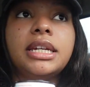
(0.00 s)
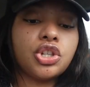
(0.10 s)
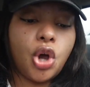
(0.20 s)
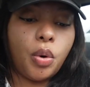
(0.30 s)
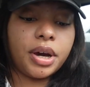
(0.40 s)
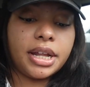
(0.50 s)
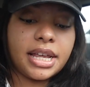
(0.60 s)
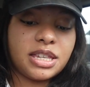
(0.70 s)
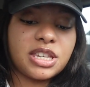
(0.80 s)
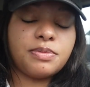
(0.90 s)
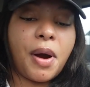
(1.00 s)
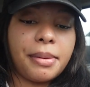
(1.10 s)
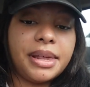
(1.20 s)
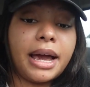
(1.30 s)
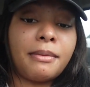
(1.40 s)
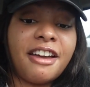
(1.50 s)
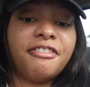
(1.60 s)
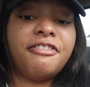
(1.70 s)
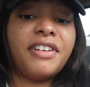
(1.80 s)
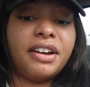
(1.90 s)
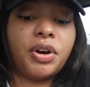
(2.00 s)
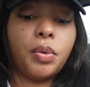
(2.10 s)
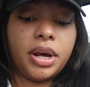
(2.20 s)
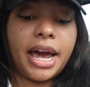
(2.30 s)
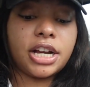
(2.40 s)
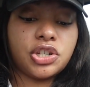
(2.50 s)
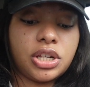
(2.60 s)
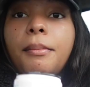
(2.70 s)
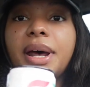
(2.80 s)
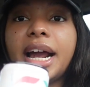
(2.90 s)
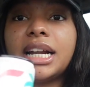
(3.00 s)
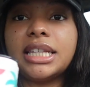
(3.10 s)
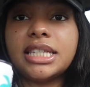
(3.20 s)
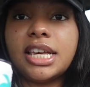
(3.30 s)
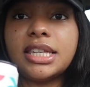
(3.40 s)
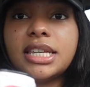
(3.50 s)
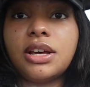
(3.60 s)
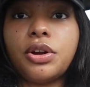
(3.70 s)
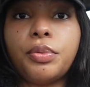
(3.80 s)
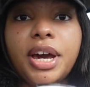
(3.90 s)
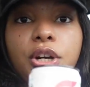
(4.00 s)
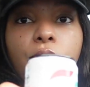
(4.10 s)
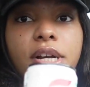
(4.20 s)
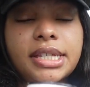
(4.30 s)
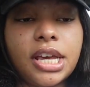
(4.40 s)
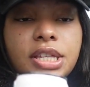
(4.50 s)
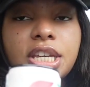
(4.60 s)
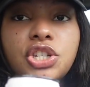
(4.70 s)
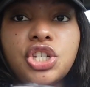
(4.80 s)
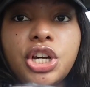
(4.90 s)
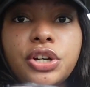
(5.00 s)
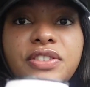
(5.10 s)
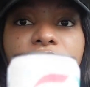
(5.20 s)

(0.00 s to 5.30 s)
So good. This is probably like my favorite one actually. But I got the Celsius. Hold on, we gotta do our Celsius cheers